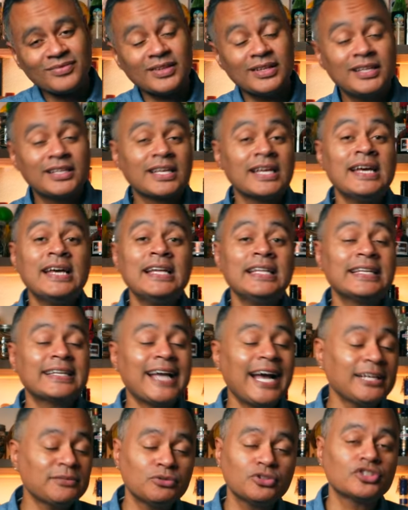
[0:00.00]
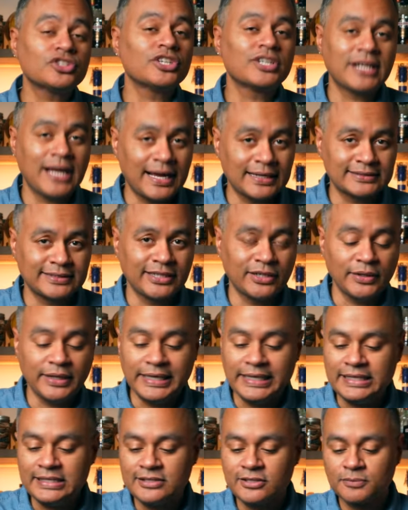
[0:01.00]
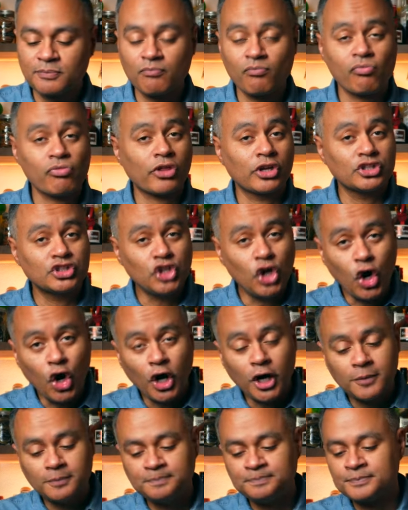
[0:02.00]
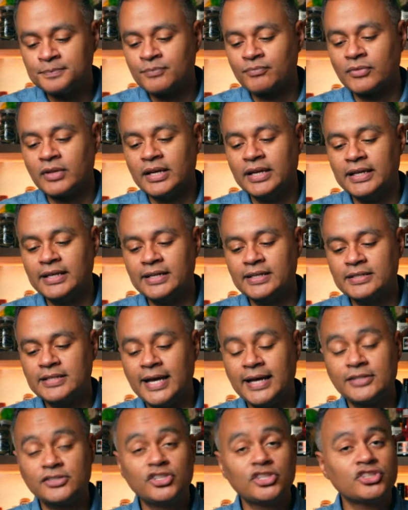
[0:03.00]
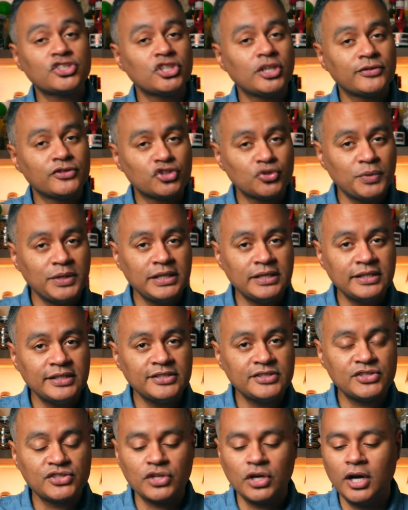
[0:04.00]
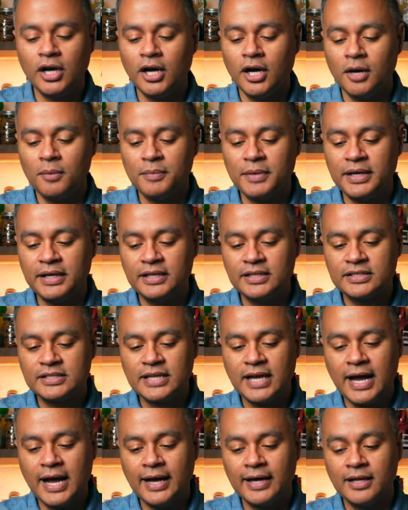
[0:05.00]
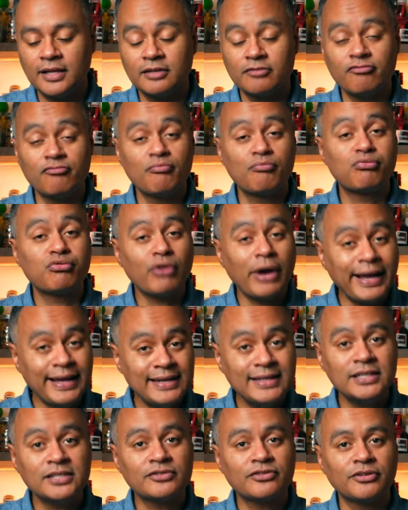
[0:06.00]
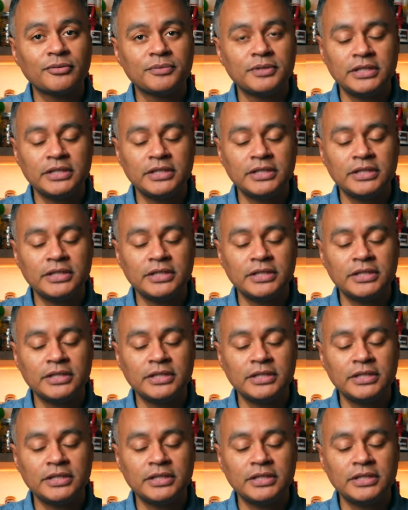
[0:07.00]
Look, the Cosmo is a good cocktail. It is tart. It is has just enough sweetness. It has got a brightness from